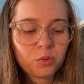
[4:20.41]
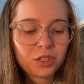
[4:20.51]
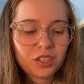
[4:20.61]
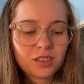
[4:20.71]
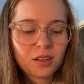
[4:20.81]

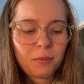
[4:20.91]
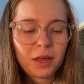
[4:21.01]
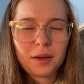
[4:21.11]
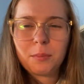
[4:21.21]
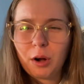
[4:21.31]
which is some
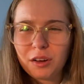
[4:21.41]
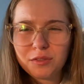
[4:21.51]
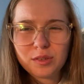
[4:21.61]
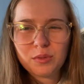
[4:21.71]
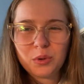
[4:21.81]
like
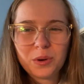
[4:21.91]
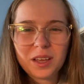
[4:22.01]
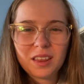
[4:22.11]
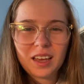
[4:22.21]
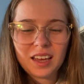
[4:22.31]
breakfast food, I
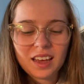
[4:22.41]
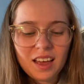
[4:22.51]
think.